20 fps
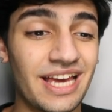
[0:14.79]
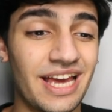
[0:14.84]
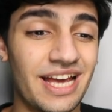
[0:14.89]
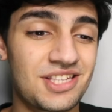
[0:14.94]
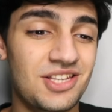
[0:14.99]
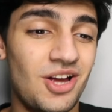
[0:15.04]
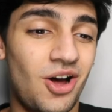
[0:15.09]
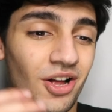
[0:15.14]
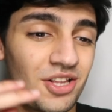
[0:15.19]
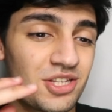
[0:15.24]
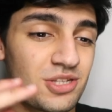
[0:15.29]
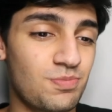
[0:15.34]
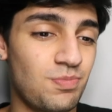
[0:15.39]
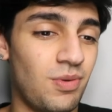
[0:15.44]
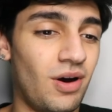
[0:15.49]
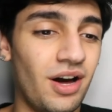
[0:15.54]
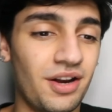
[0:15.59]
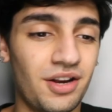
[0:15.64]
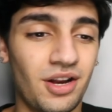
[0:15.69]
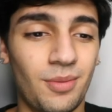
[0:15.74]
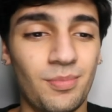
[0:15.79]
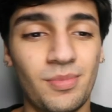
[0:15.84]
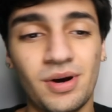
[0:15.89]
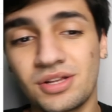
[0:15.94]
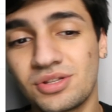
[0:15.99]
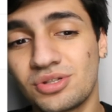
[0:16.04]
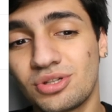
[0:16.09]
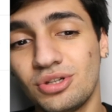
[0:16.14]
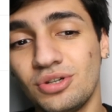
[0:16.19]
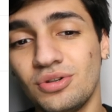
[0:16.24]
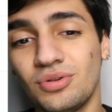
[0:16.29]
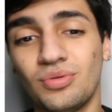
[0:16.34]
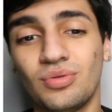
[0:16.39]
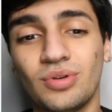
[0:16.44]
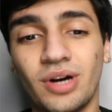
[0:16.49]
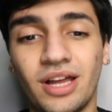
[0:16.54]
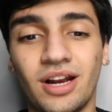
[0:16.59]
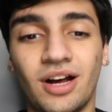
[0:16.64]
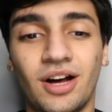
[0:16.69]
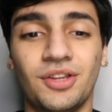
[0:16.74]
It's on spot number 2
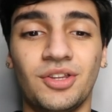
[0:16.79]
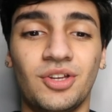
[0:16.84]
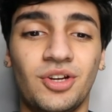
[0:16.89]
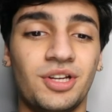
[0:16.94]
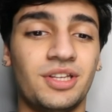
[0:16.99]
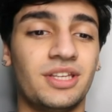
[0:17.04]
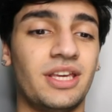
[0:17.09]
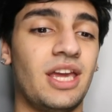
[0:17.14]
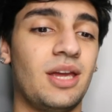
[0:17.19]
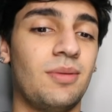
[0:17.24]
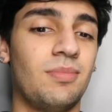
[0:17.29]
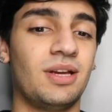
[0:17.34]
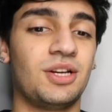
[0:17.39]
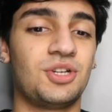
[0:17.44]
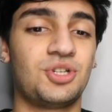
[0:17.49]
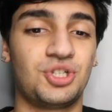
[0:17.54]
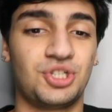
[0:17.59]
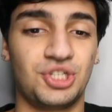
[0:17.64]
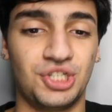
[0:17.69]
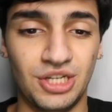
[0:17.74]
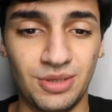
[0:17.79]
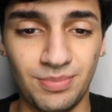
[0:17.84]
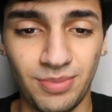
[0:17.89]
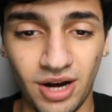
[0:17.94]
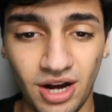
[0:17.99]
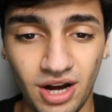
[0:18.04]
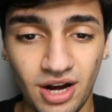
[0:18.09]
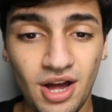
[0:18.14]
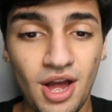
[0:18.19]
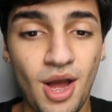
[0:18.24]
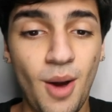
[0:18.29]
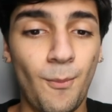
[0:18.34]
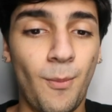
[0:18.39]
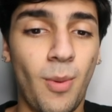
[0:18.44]
right under Gaming Shiba.